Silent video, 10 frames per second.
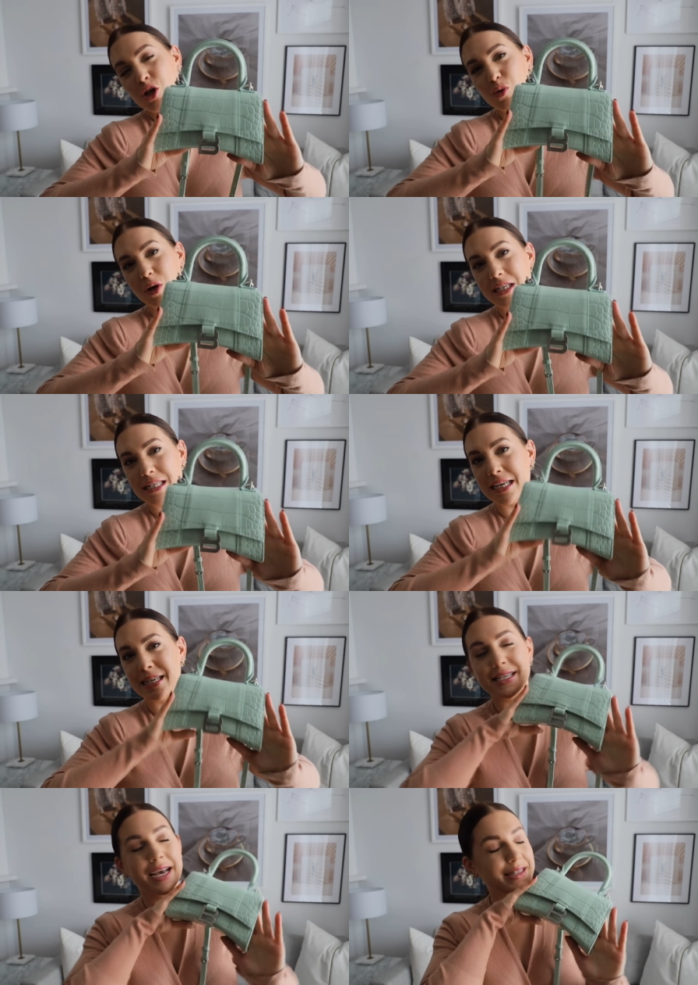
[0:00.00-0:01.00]
towards
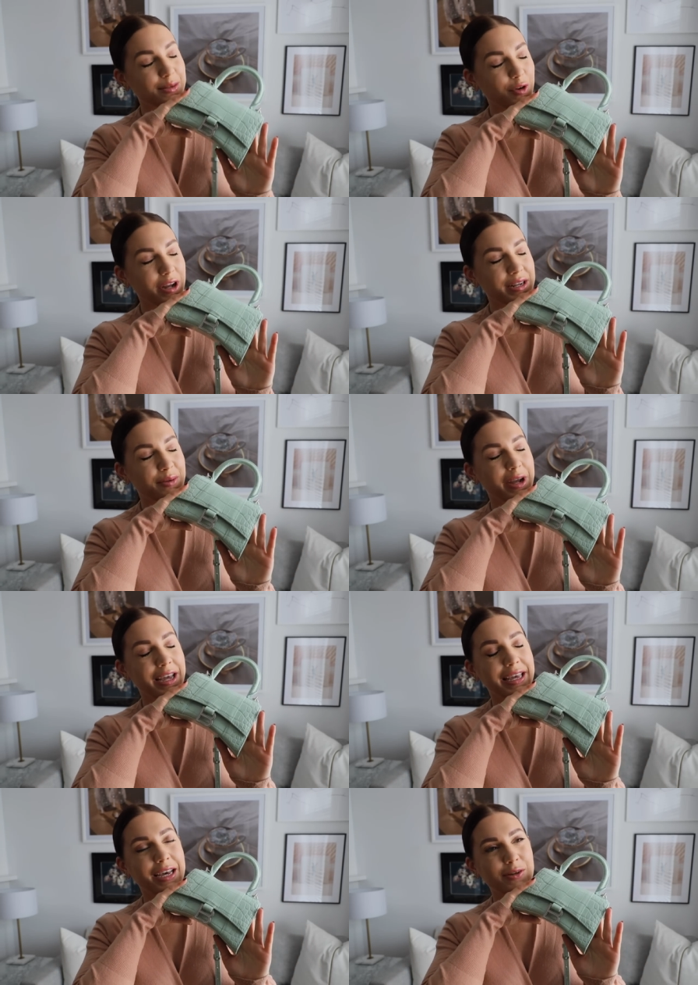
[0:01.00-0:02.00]
this. I had some credit in my
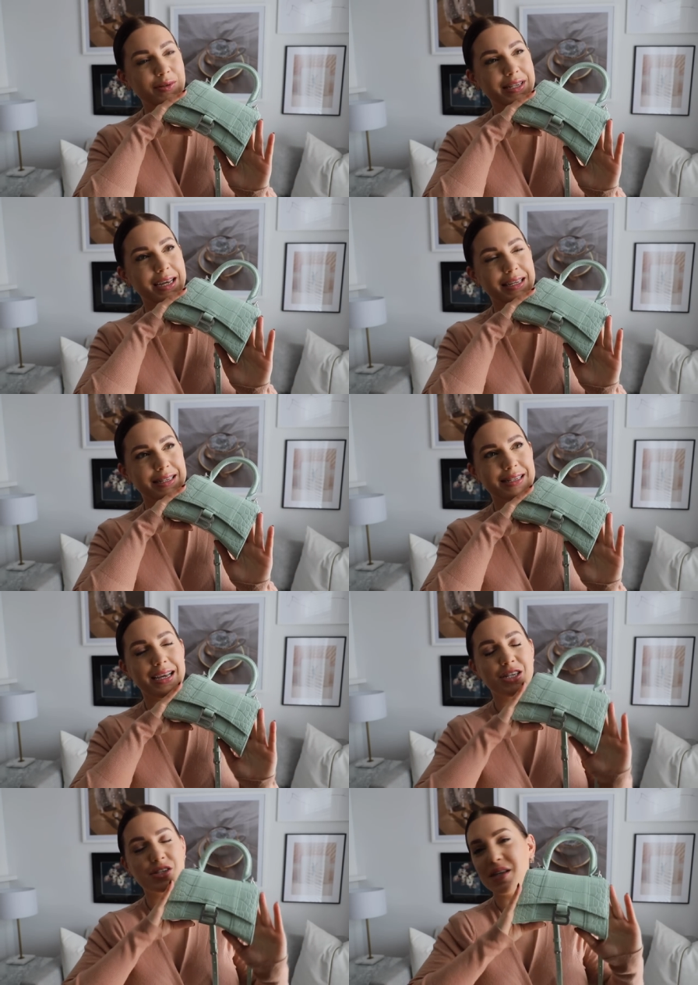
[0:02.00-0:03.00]
account and
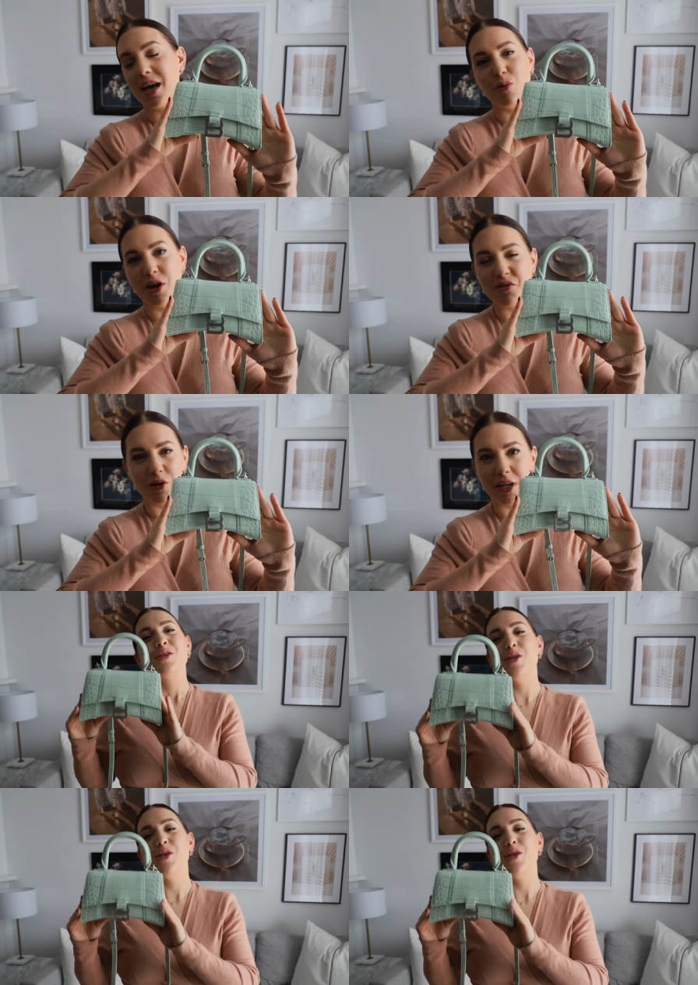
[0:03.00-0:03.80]
I just, I went for it.